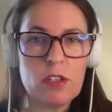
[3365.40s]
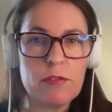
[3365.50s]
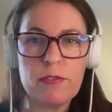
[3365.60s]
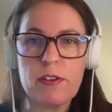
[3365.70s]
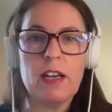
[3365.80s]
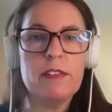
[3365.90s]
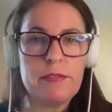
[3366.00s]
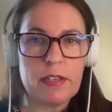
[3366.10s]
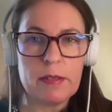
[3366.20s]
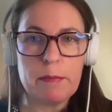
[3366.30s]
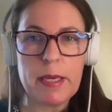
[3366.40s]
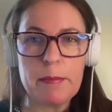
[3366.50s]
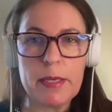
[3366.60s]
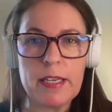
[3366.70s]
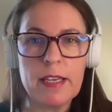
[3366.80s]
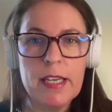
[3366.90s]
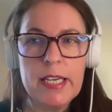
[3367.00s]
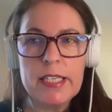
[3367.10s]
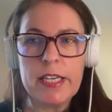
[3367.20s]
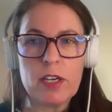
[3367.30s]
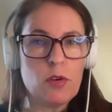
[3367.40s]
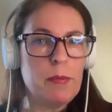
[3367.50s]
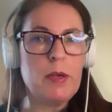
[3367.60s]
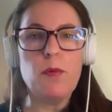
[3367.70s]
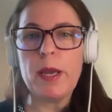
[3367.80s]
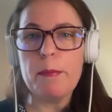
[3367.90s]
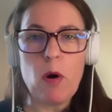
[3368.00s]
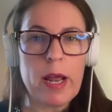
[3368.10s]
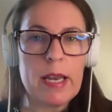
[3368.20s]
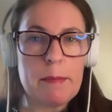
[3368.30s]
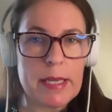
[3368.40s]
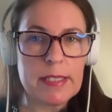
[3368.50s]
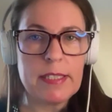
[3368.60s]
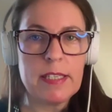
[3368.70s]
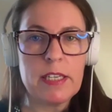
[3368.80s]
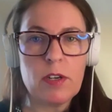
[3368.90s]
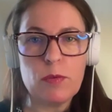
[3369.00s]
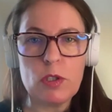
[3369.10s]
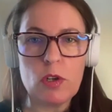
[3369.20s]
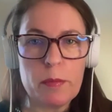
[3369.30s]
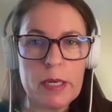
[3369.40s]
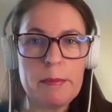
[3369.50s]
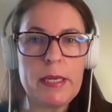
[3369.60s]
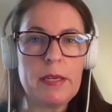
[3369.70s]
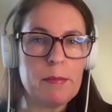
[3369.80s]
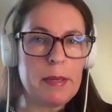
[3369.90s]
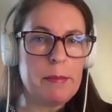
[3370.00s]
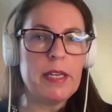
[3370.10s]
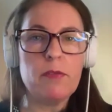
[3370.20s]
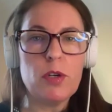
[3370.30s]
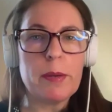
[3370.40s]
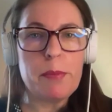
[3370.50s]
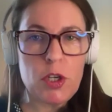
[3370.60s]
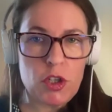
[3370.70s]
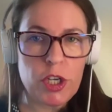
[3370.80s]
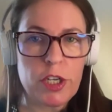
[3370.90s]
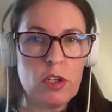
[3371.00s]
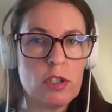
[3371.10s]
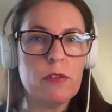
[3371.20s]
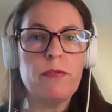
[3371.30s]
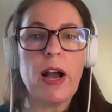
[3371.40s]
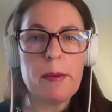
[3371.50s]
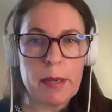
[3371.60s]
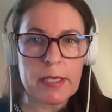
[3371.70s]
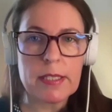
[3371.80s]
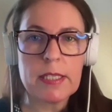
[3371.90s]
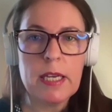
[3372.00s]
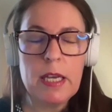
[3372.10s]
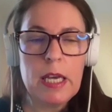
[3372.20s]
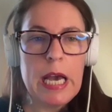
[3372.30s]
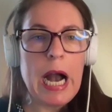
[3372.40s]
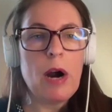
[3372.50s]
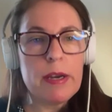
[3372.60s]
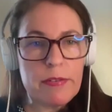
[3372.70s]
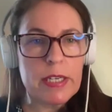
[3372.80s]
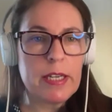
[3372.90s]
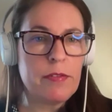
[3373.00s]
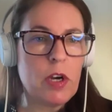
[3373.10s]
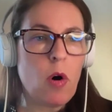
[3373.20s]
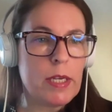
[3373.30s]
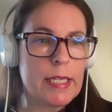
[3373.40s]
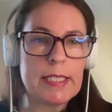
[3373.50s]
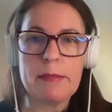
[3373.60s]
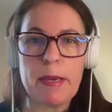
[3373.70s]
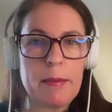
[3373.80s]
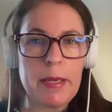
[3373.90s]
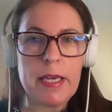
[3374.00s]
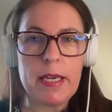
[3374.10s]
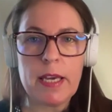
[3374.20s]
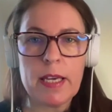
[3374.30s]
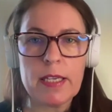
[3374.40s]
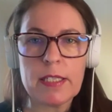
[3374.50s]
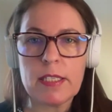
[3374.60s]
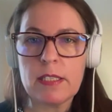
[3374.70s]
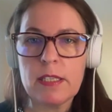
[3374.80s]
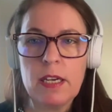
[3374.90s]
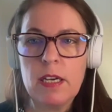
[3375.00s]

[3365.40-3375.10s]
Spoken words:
of colorful. Maybe there could be way more elements than there would normally be. Maybe they would appreciate lots of vibrance. However, if the audience maybe is